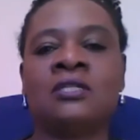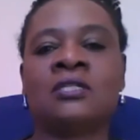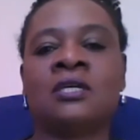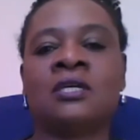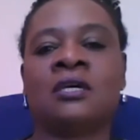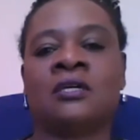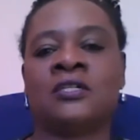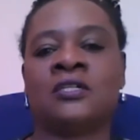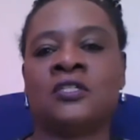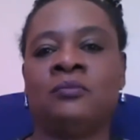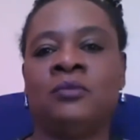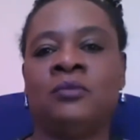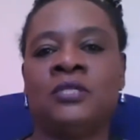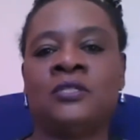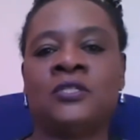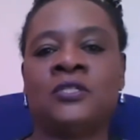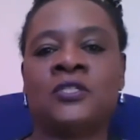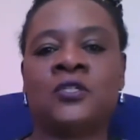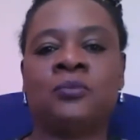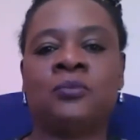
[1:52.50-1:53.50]
to ask me
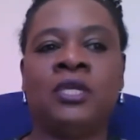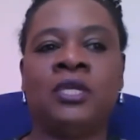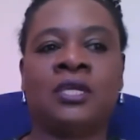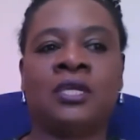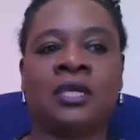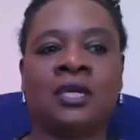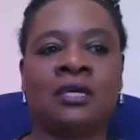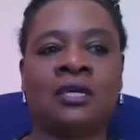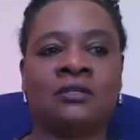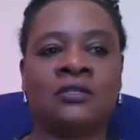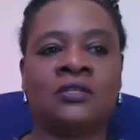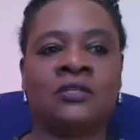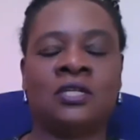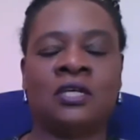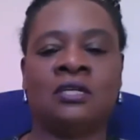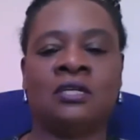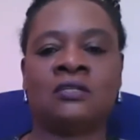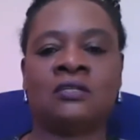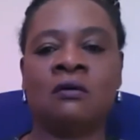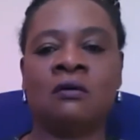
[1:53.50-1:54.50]
to speak at
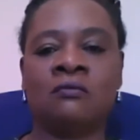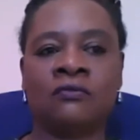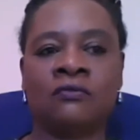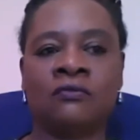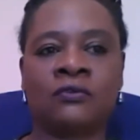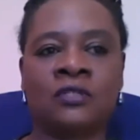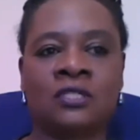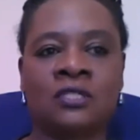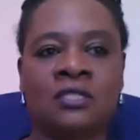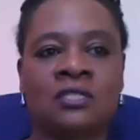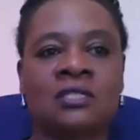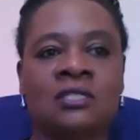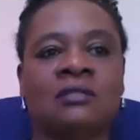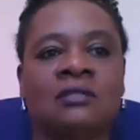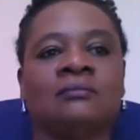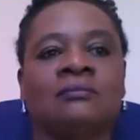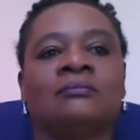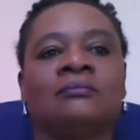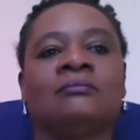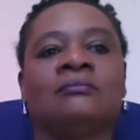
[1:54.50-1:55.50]
today's conference.
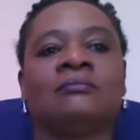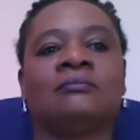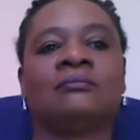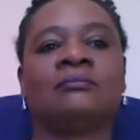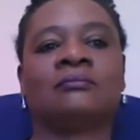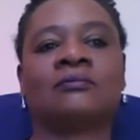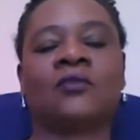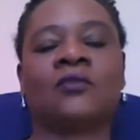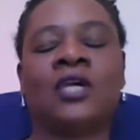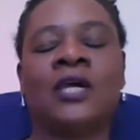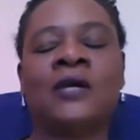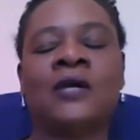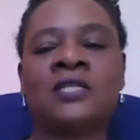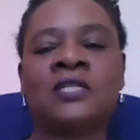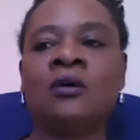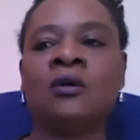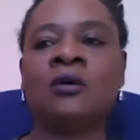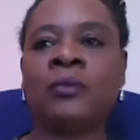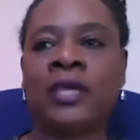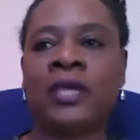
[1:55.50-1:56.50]
I was a
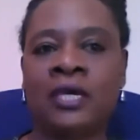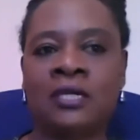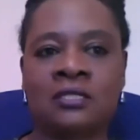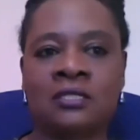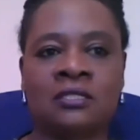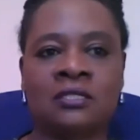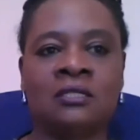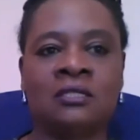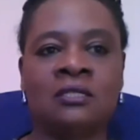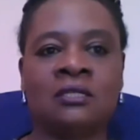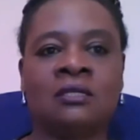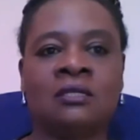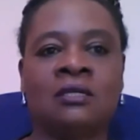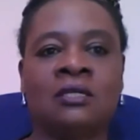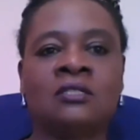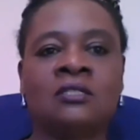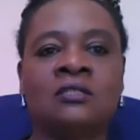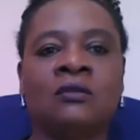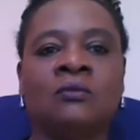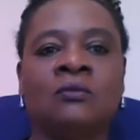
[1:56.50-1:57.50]
little bit hesitant and I
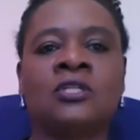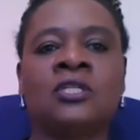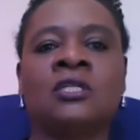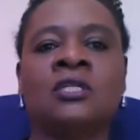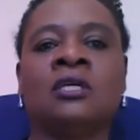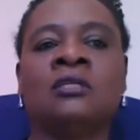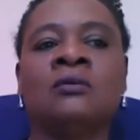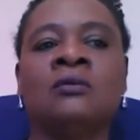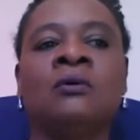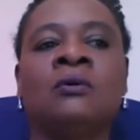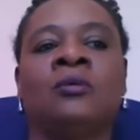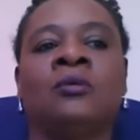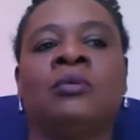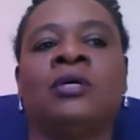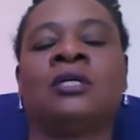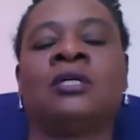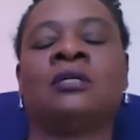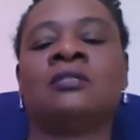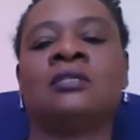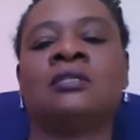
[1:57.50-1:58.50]
said, what should I talk
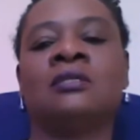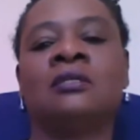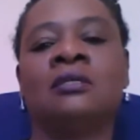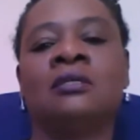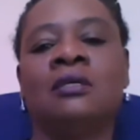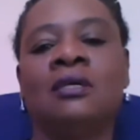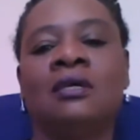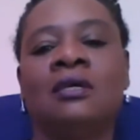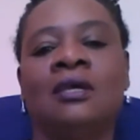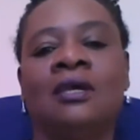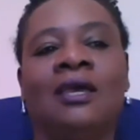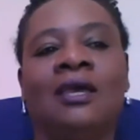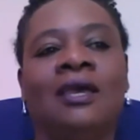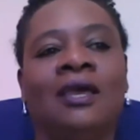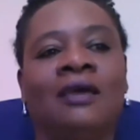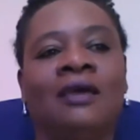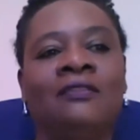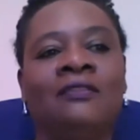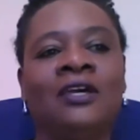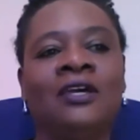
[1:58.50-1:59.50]
about?
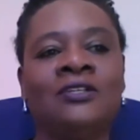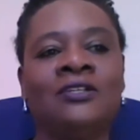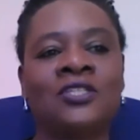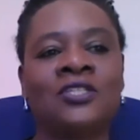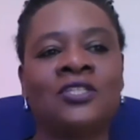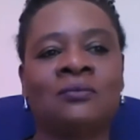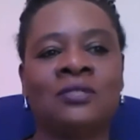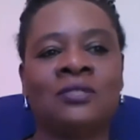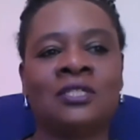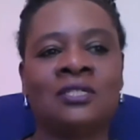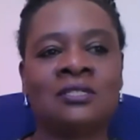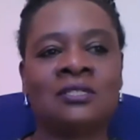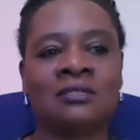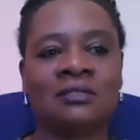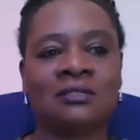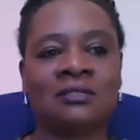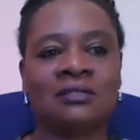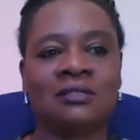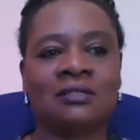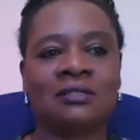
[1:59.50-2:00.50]
And the answer was,
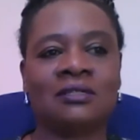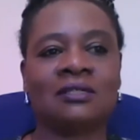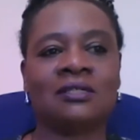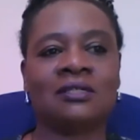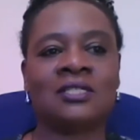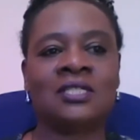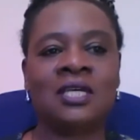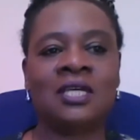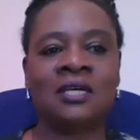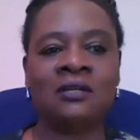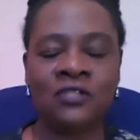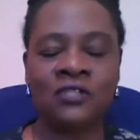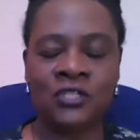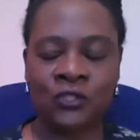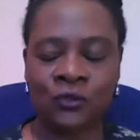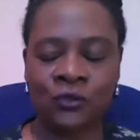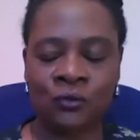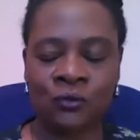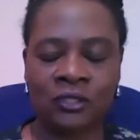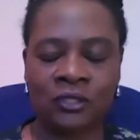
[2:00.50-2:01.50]
tell the
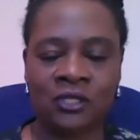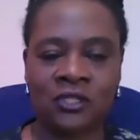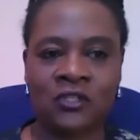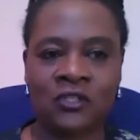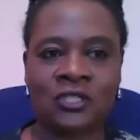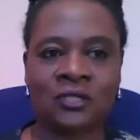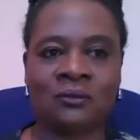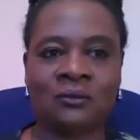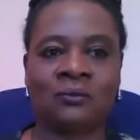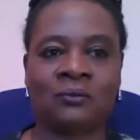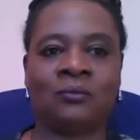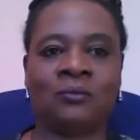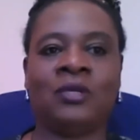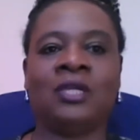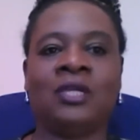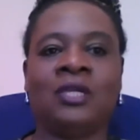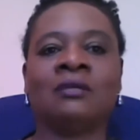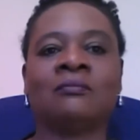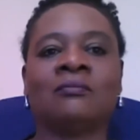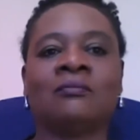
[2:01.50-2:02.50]
story that you told me.